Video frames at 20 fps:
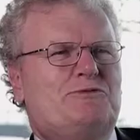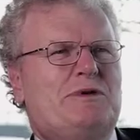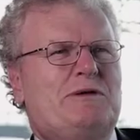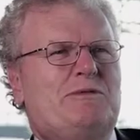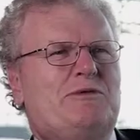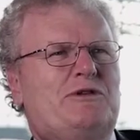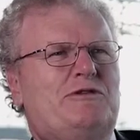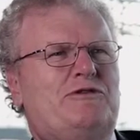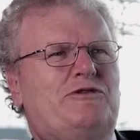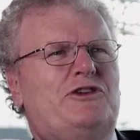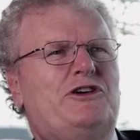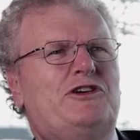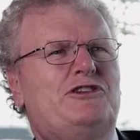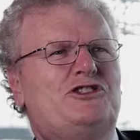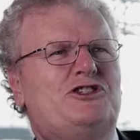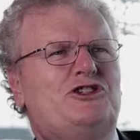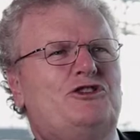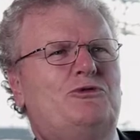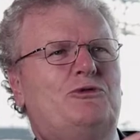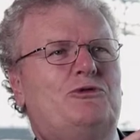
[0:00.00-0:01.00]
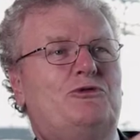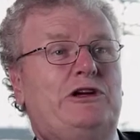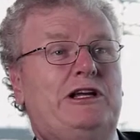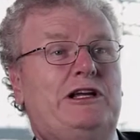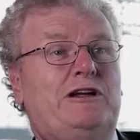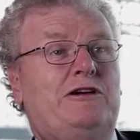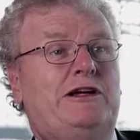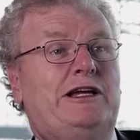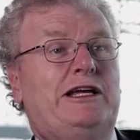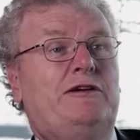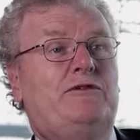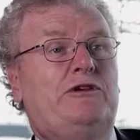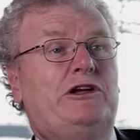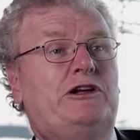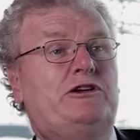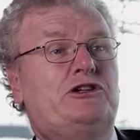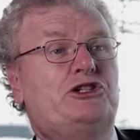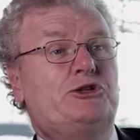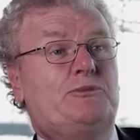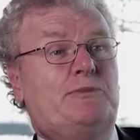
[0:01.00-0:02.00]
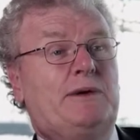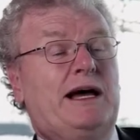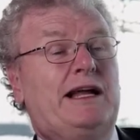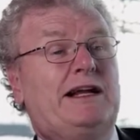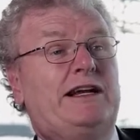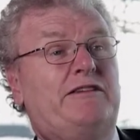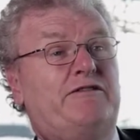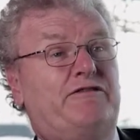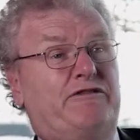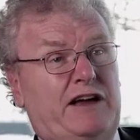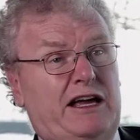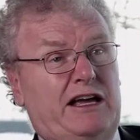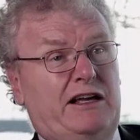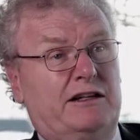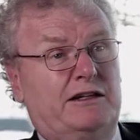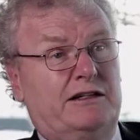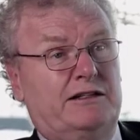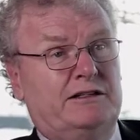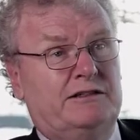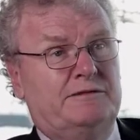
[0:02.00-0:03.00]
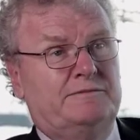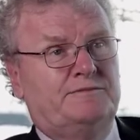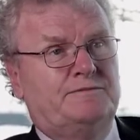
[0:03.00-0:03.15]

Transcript: We were the first to do a reader, e-reader in Japan, and it failed.